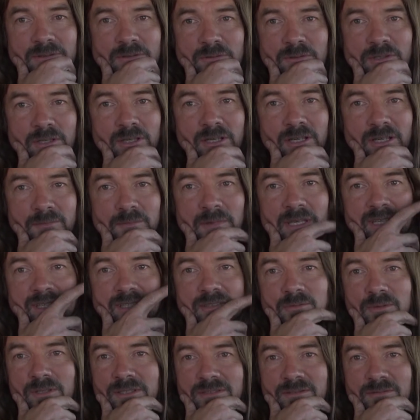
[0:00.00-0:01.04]
you're
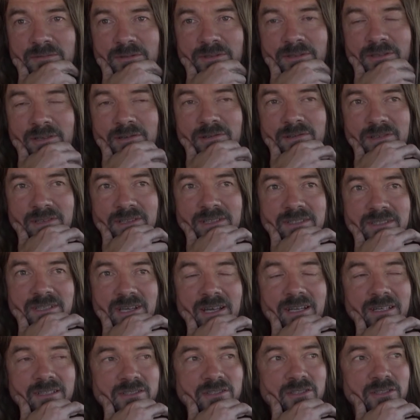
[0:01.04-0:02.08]
committed one. It's
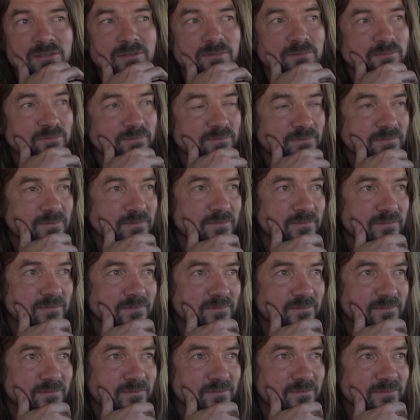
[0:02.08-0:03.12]
hard to
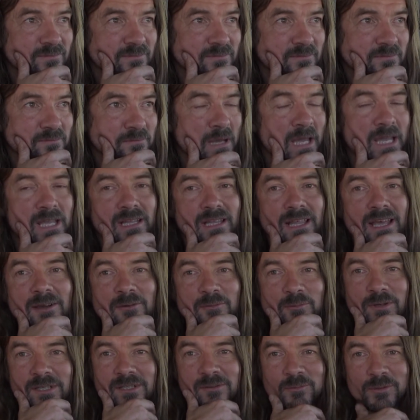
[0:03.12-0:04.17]
bail
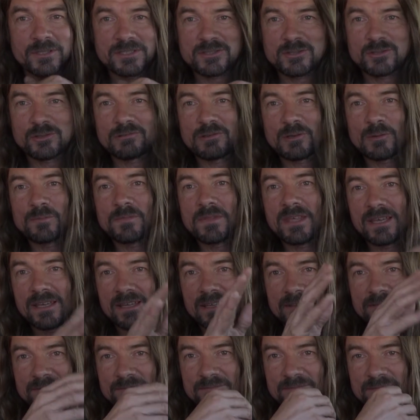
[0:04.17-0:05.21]
out once you're up
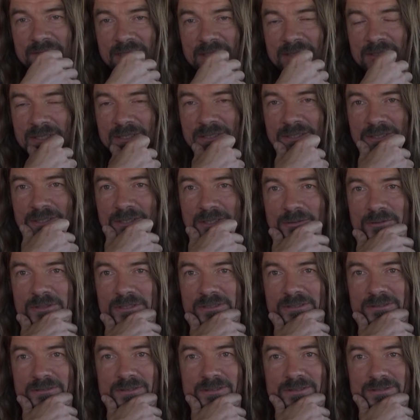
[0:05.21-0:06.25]
there.
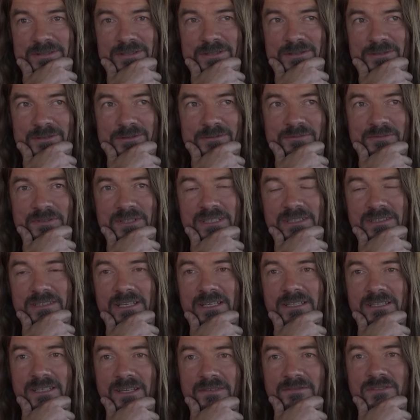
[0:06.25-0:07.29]
You sort of feel
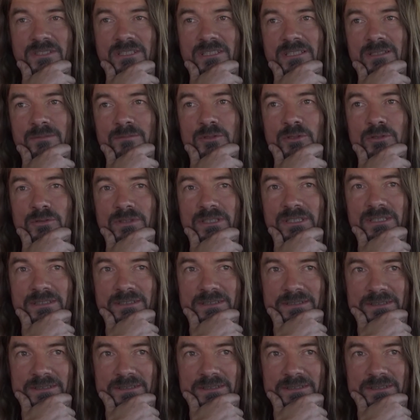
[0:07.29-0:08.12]
like you have to keep going.